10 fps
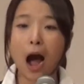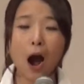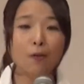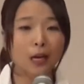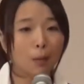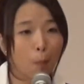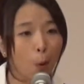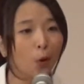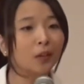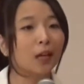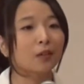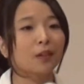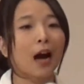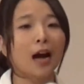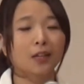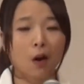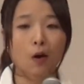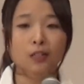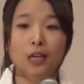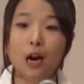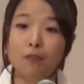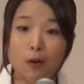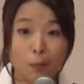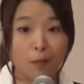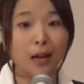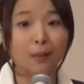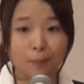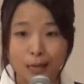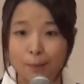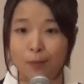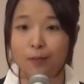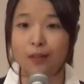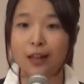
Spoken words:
how important guide dogs are for blind people